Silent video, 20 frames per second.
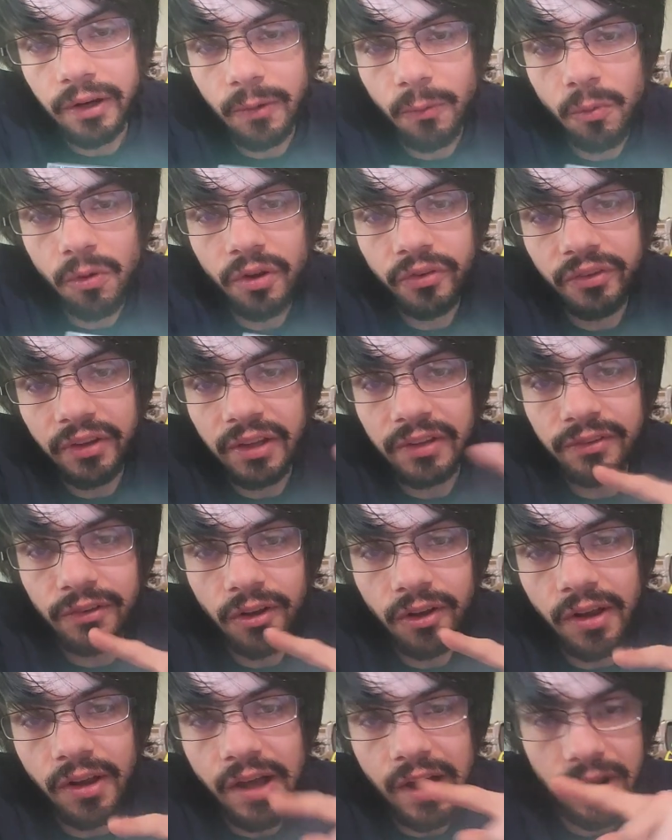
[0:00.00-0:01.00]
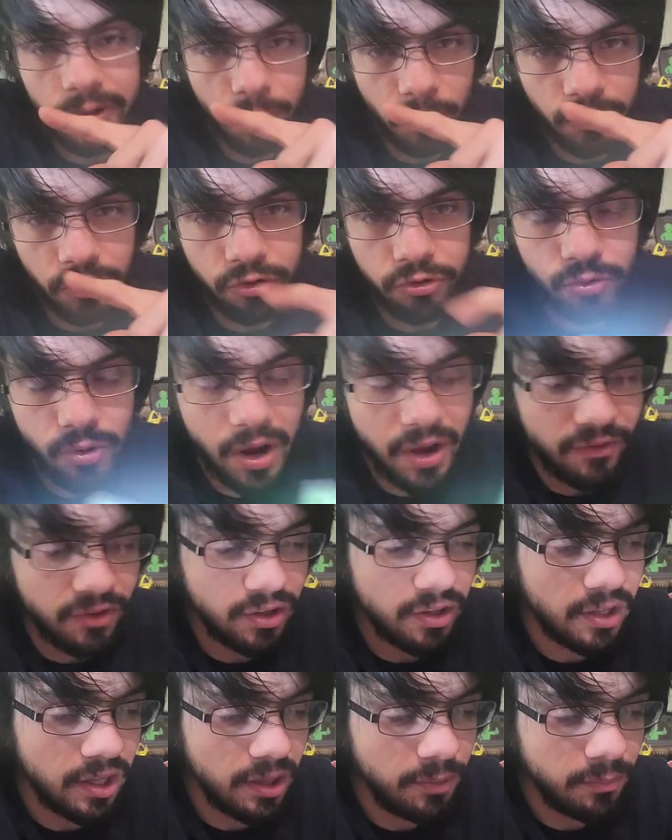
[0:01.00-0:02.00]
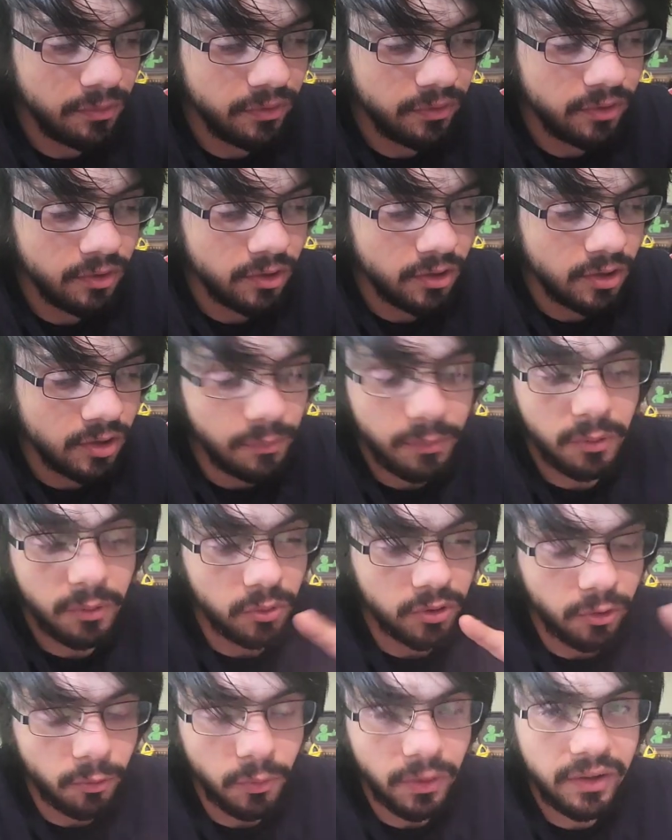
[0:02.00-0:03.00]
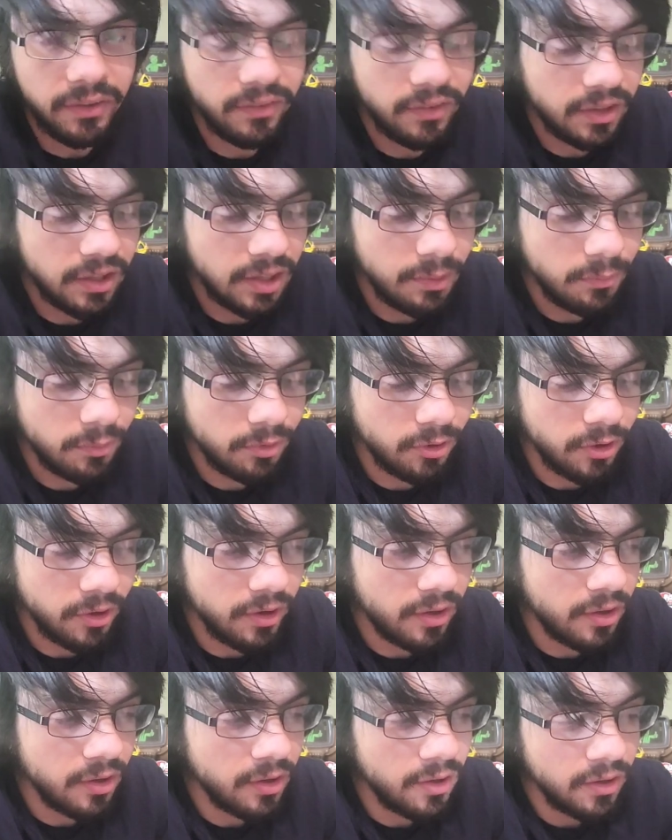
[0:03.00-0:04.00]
It was in the lot with the driving games, with the racing games, sorry.